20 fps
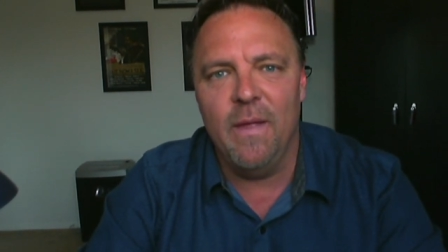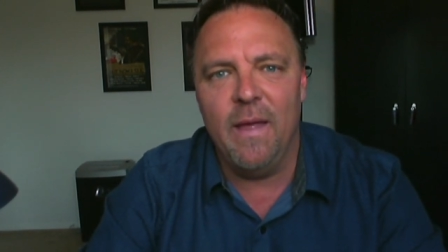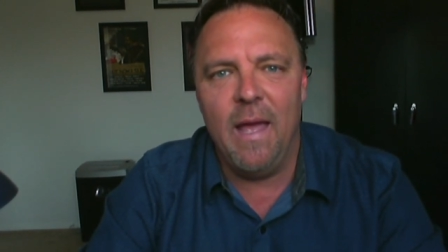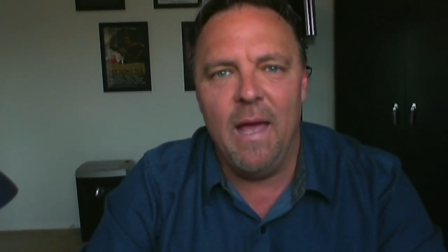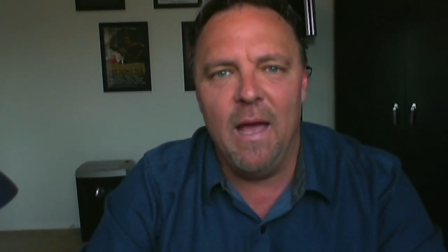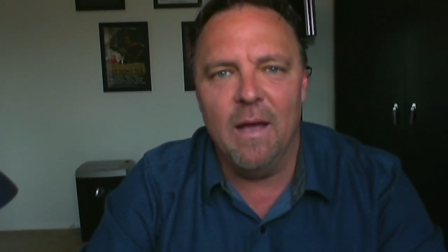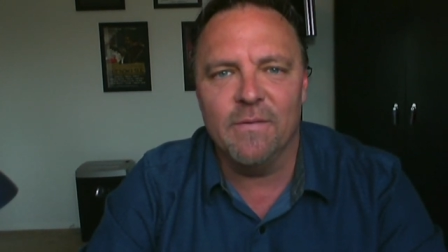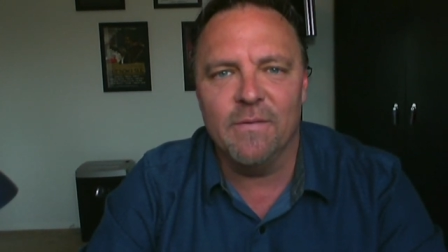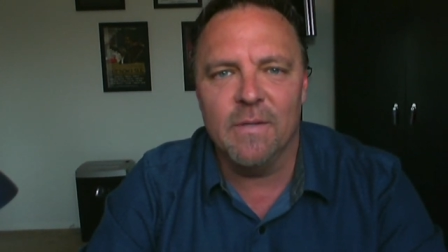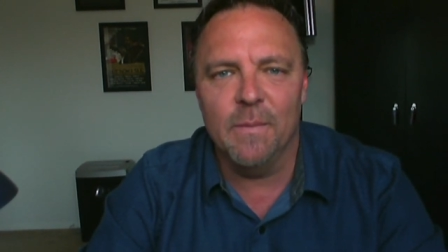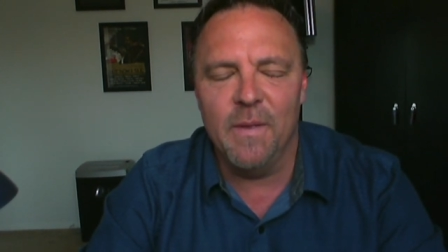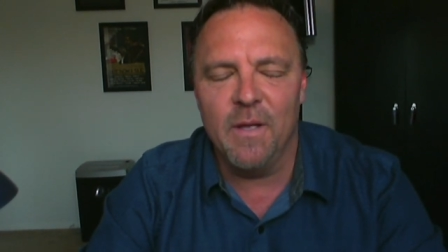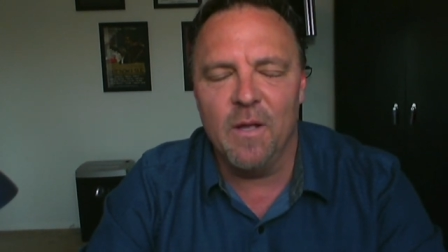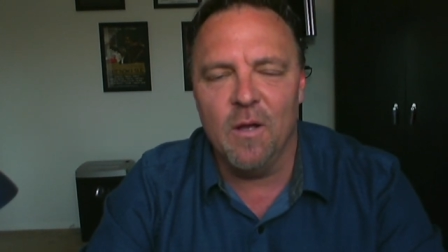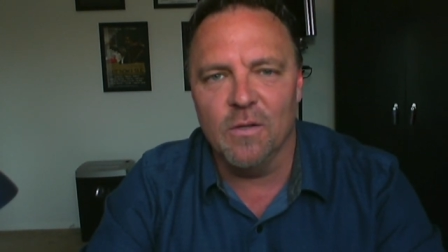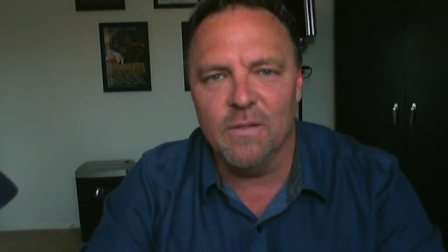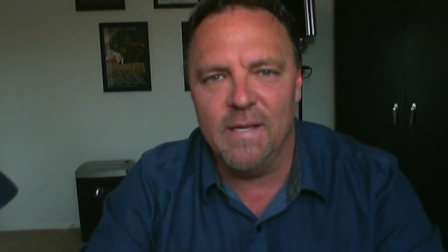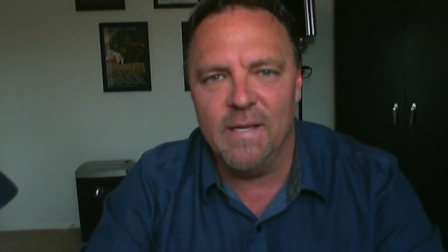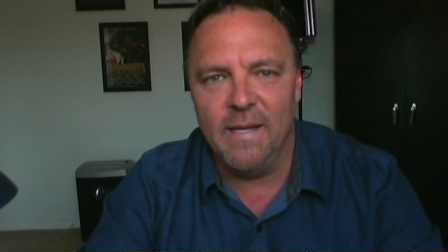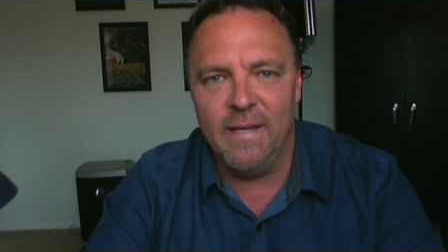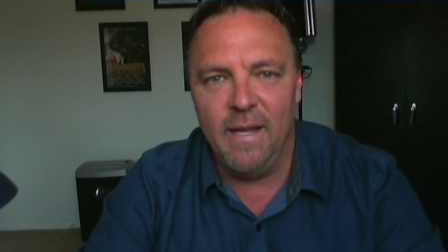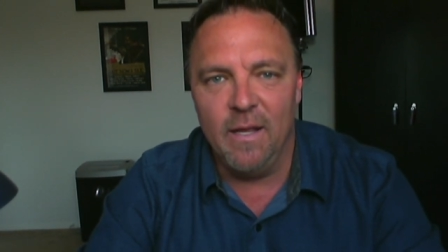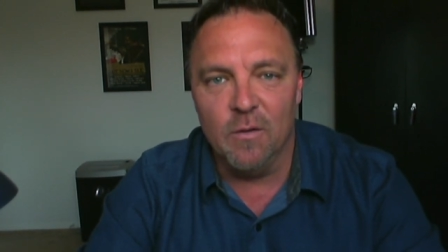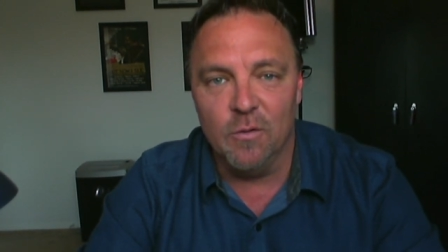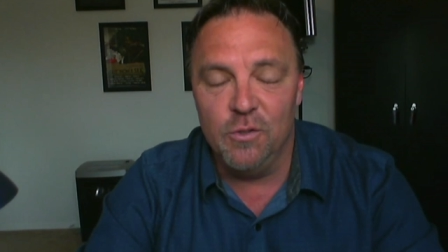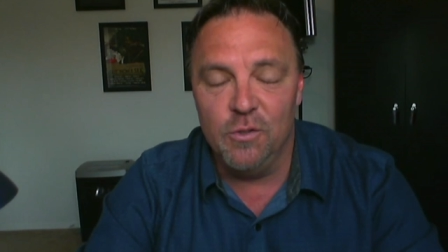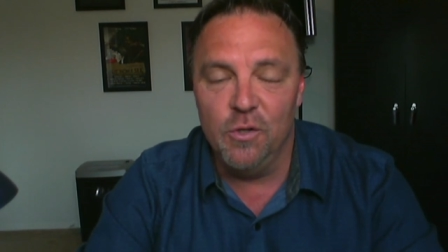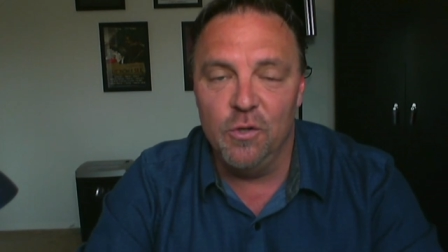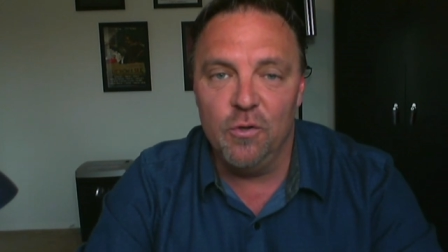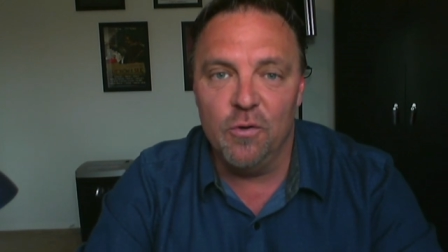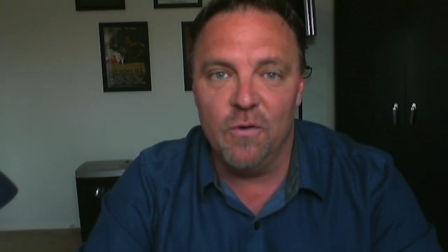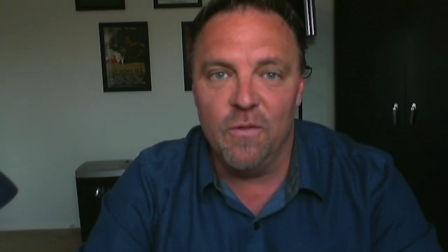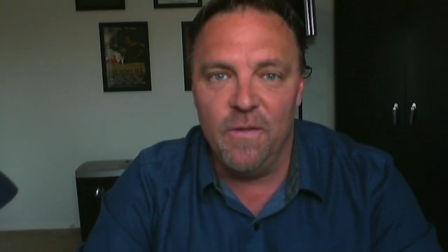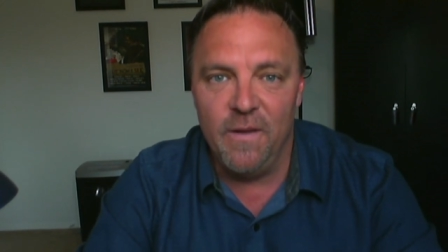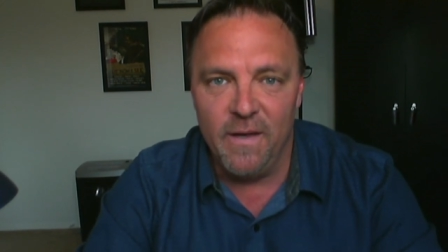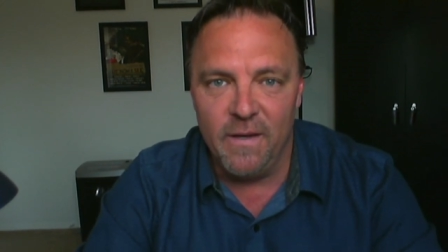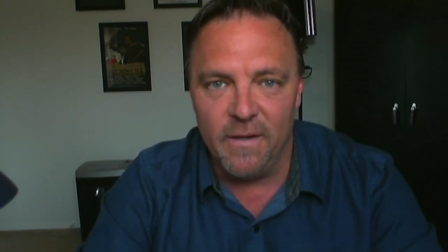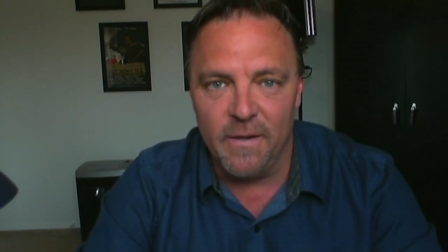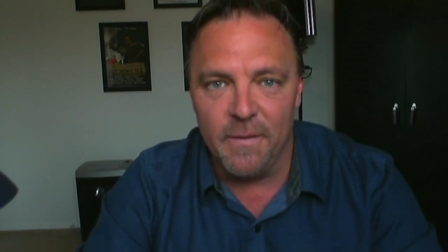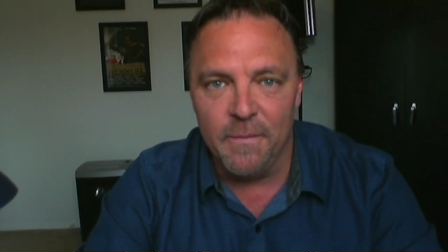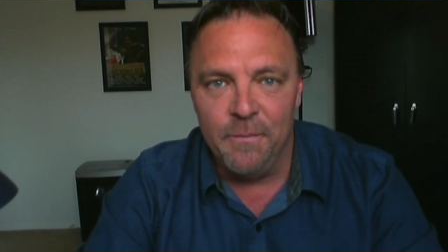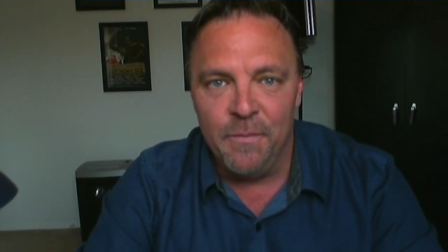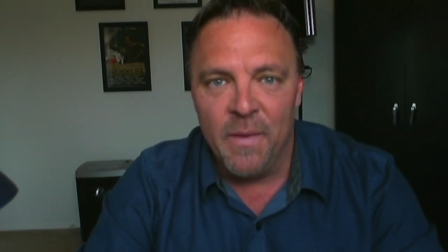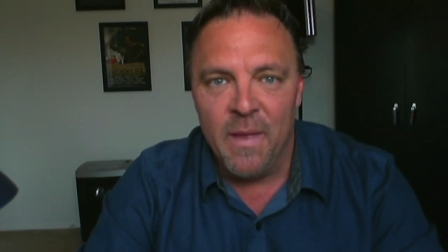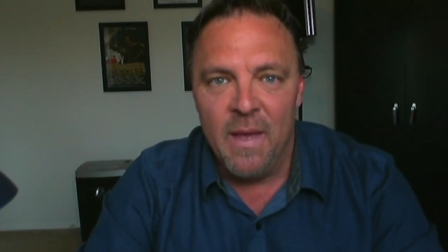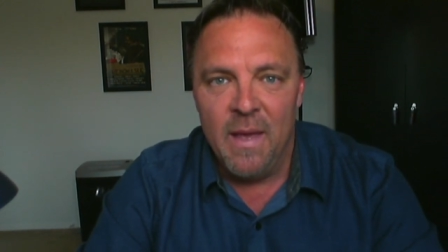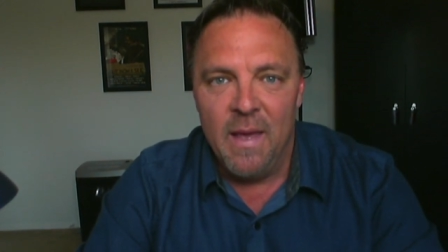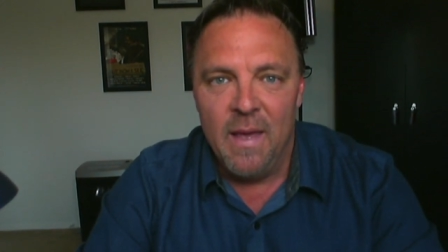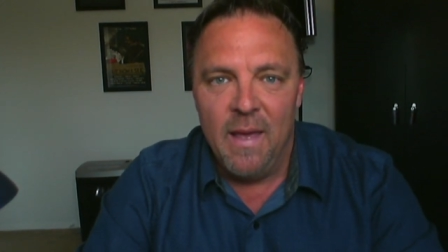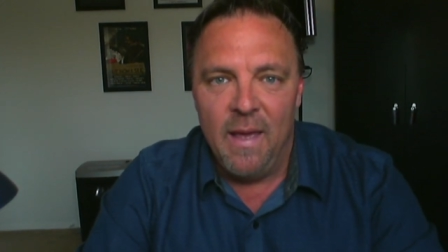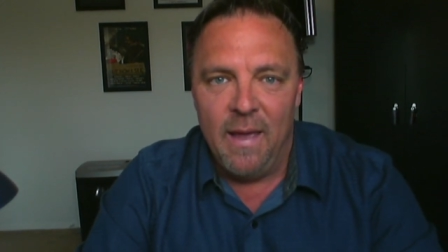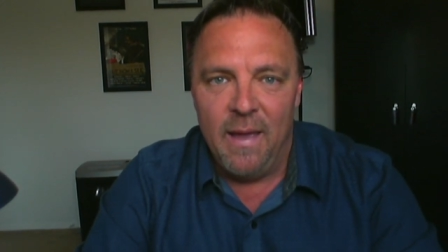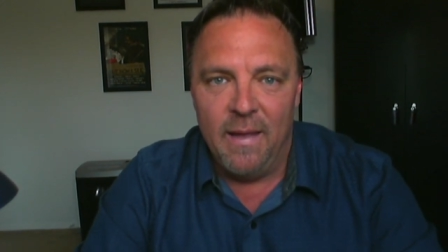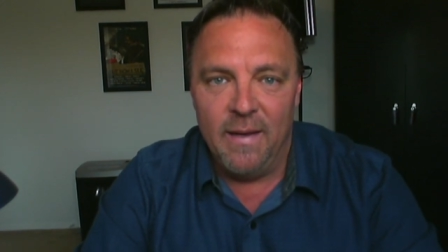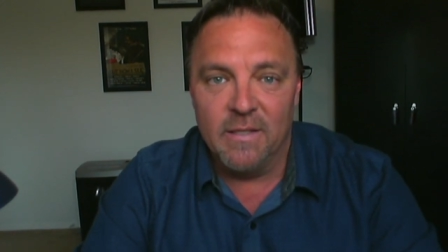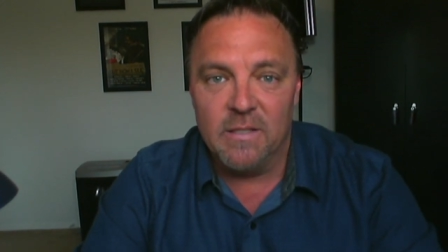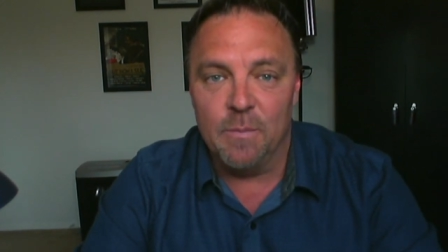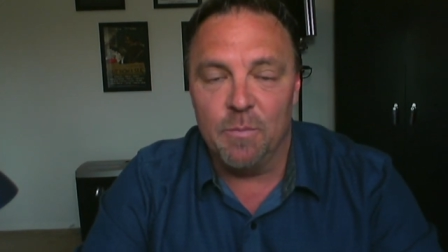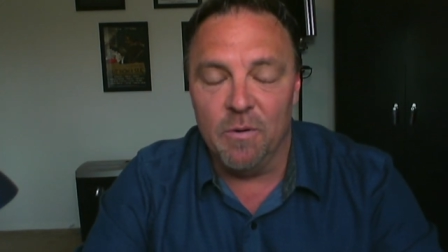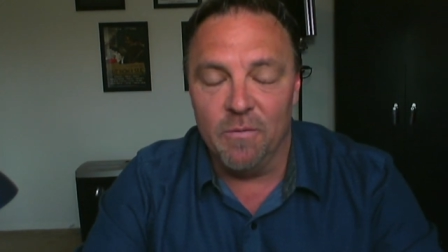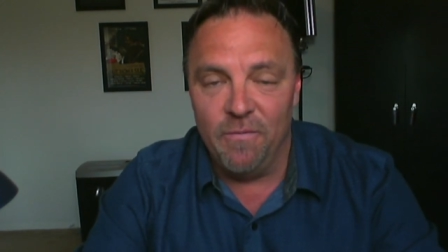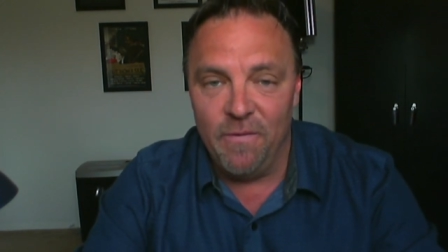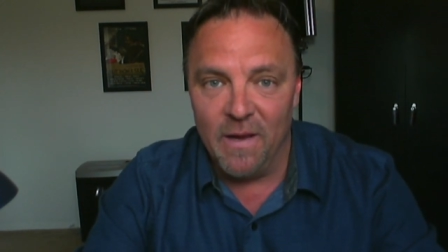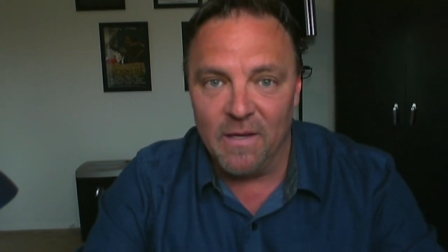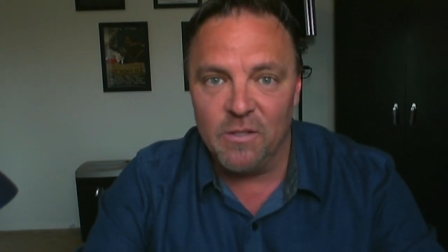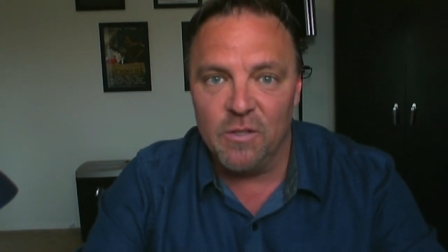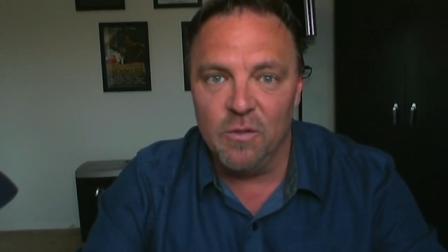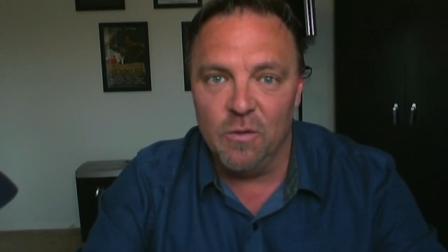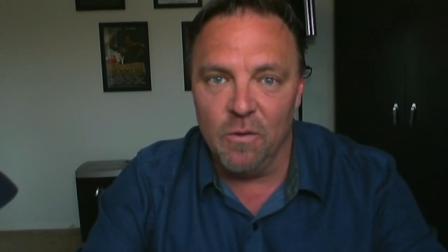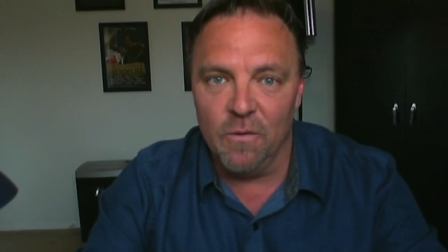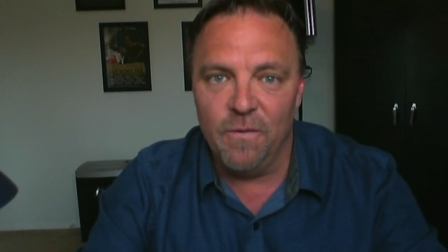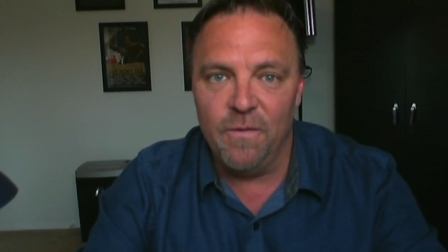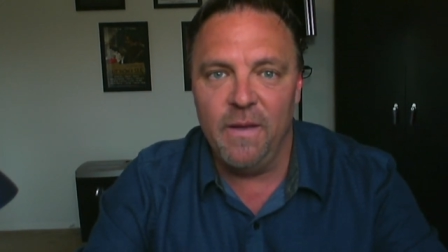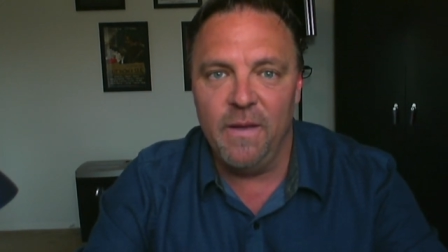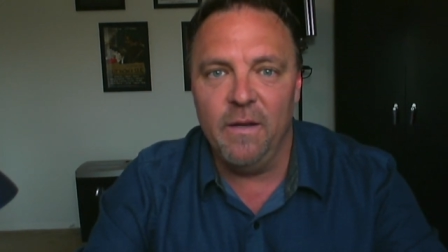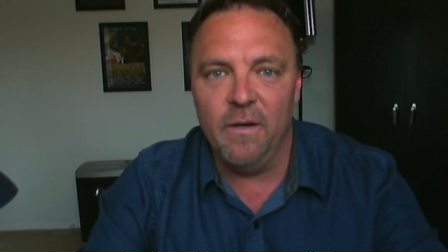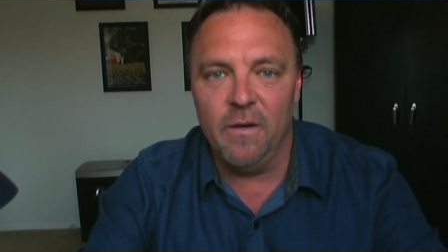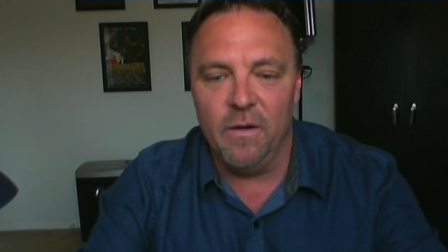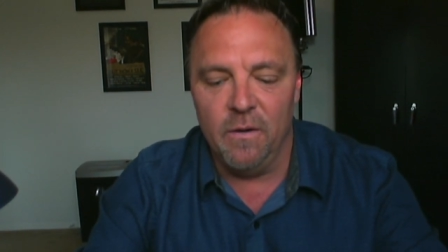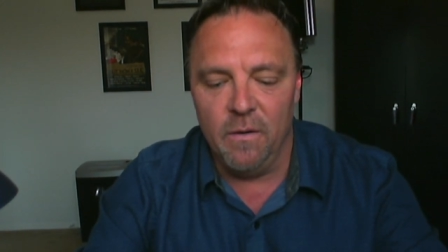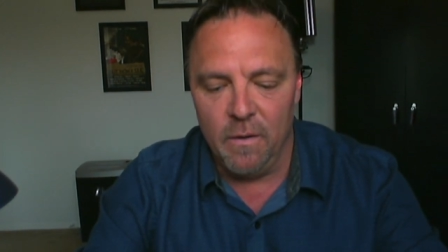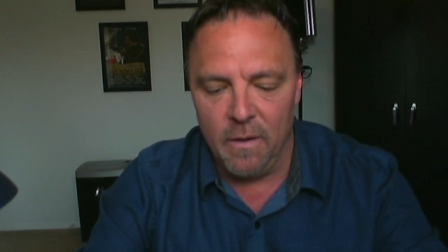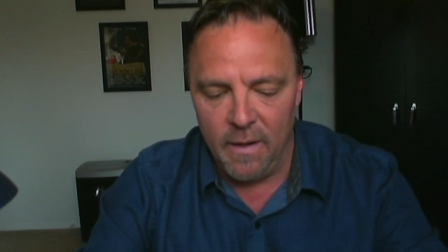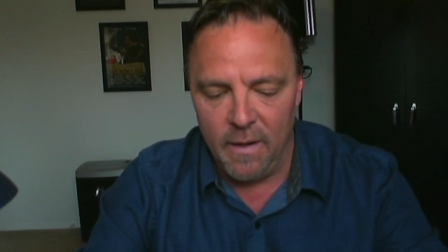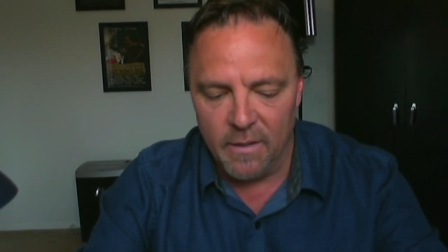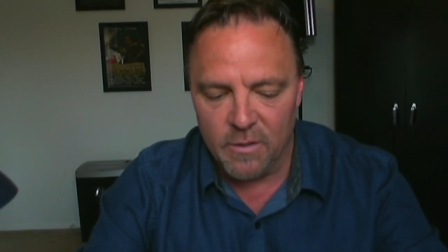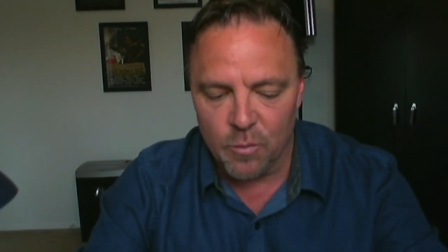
they have something called San Diego Junior Theater, and it's a professional theater.